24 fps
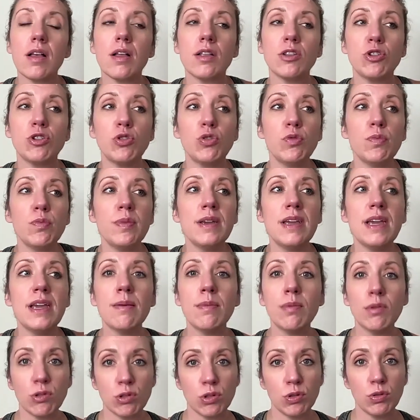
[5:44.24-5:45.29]
to be
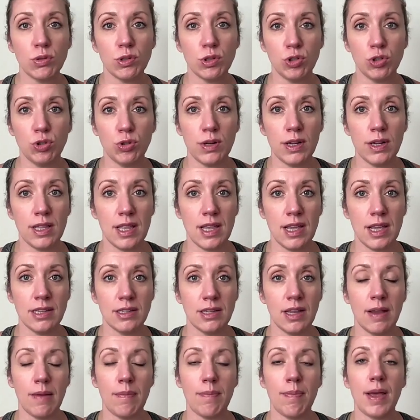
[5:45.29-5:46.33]
able to enjoy things
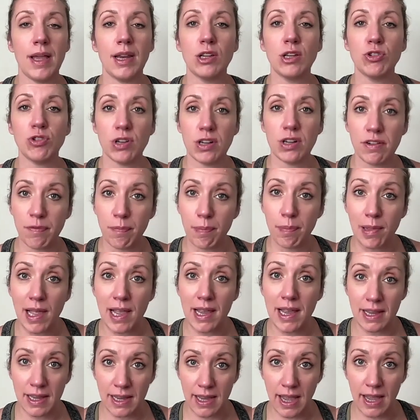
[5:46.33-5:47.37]
like penetrative
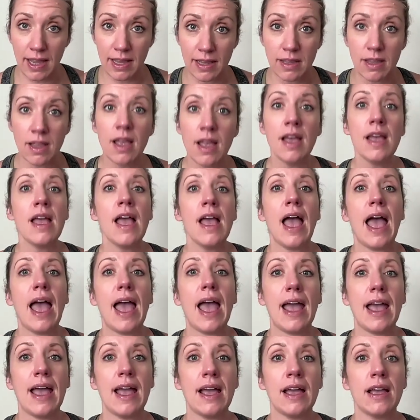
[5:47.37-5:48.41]
play again.
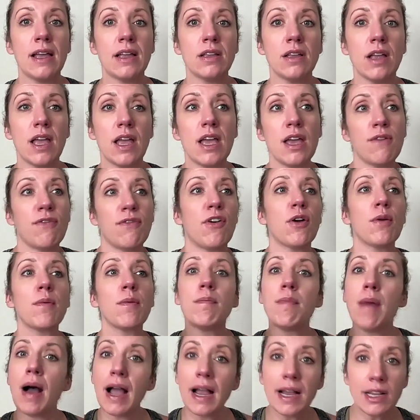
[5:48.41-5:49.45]
And if our
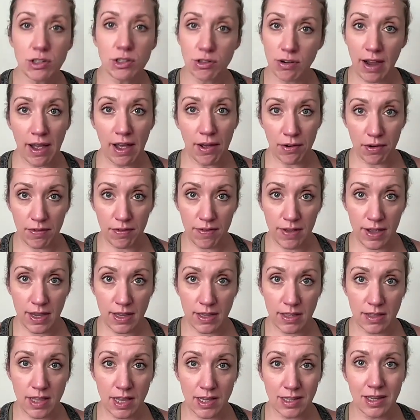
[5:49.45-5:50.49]
minds are out of
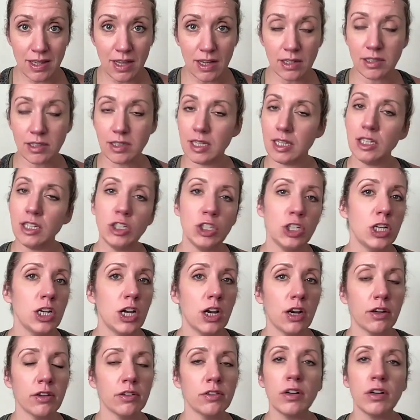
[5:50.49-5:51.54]
it, that's not teaching
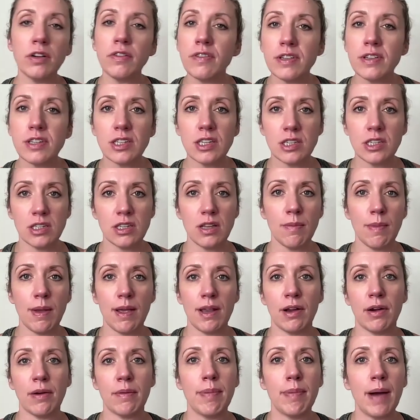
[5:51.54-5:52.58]
our nervous system and
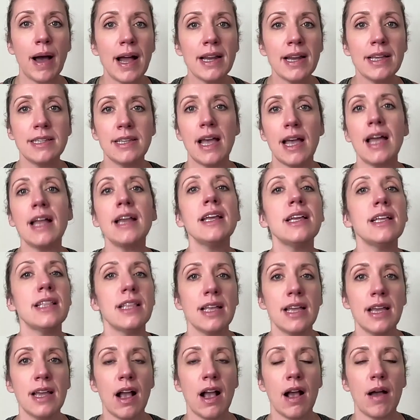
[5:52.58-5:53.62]
our bodies
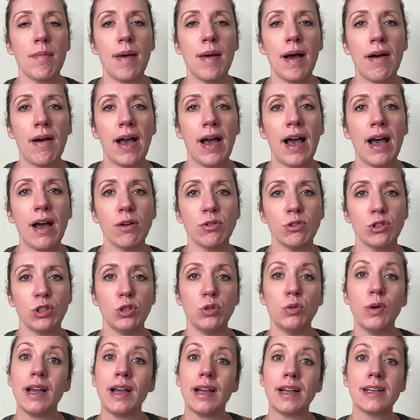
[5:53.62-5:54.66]
anything about how
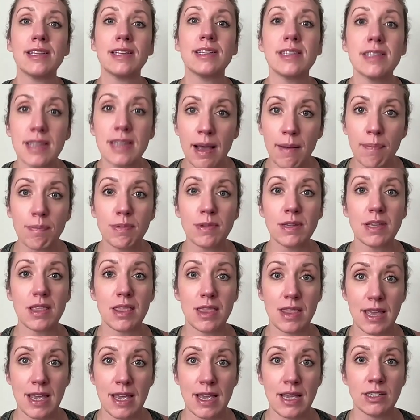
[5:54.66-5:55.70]
to accept
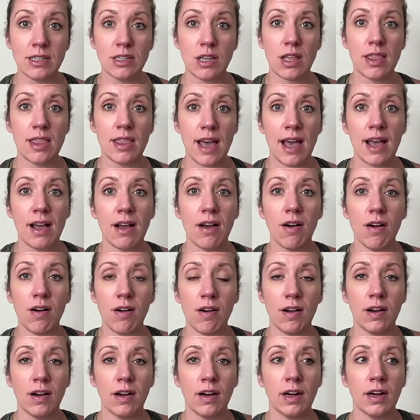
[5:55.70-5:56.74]
things that
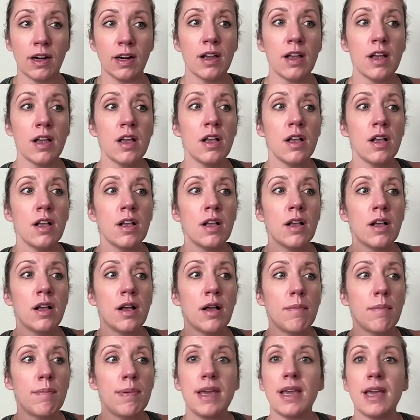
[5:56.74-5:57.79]
are
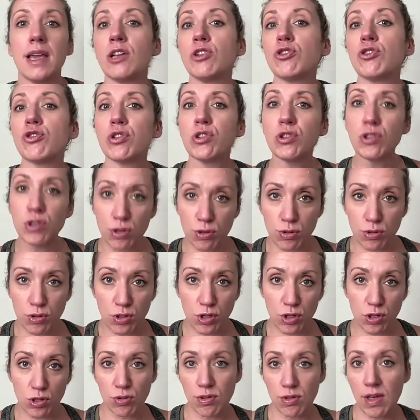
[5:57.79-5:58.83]
being
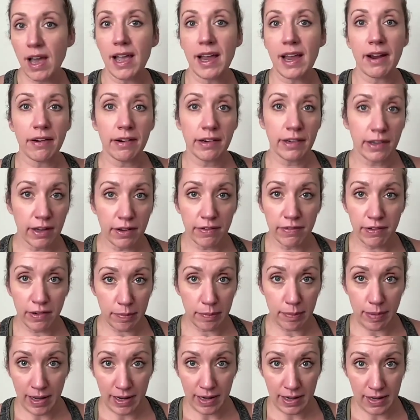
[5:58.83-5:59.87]
introduced to that area of our
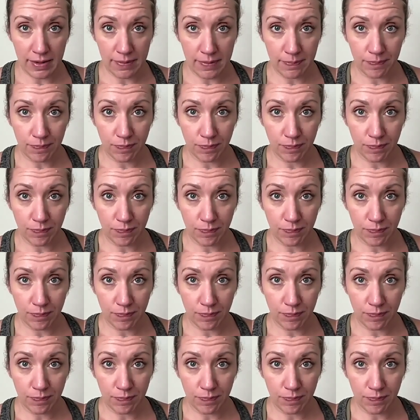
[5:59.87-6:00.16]
body.